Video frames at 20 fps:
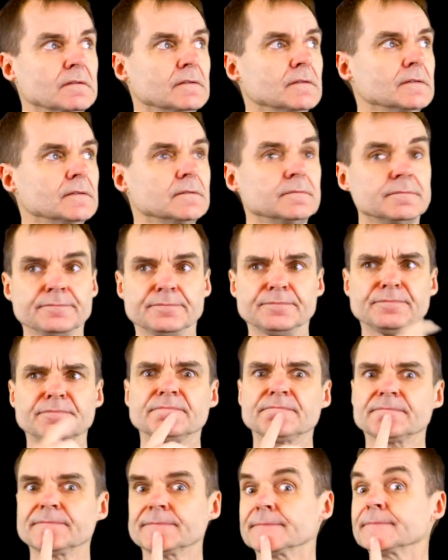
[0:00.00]
Black is
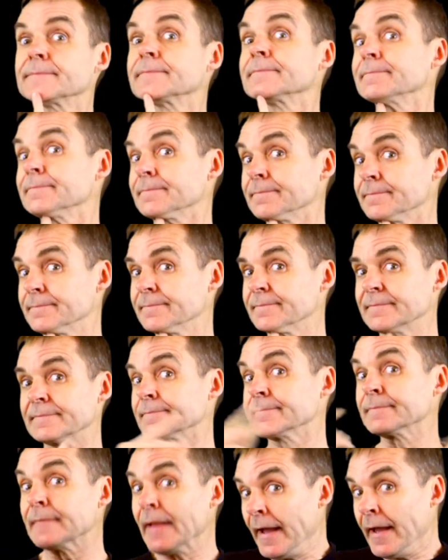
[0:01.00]
too dark.
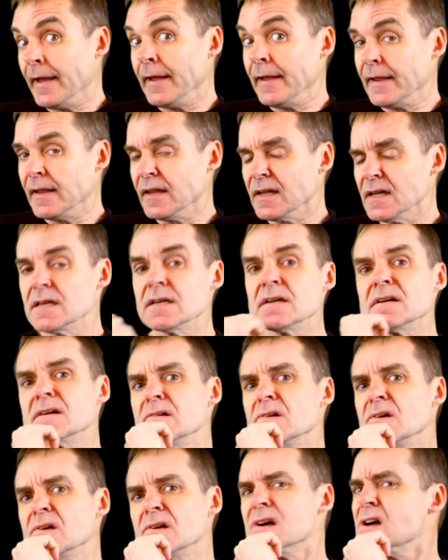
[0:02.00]
You can disappear into the